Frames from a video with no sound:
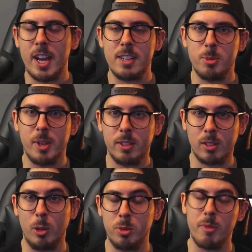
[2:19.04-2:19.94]
they had some
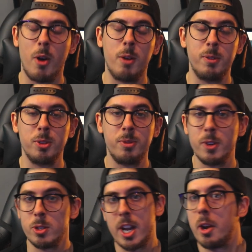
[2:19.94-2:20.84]
exclusive offers
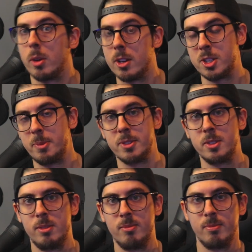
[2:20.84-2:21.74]
for Shadow
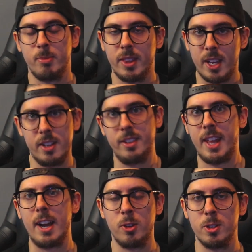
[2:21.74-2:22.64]
customers. But then
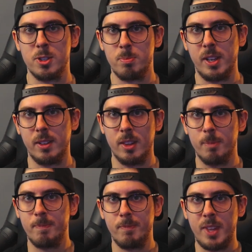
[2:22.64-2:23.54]
that could just be
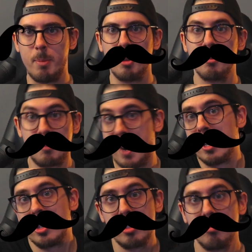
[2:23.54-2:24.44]
they're both
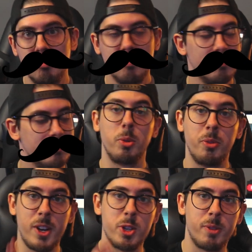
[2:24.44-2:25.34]
French. So
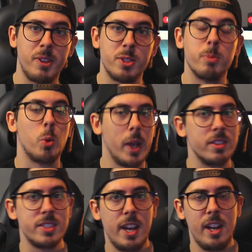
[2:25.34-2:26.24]
to finish off in some
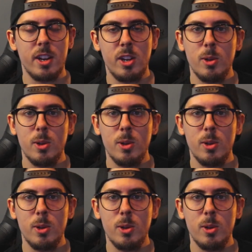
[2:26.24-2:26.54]
quick Stadia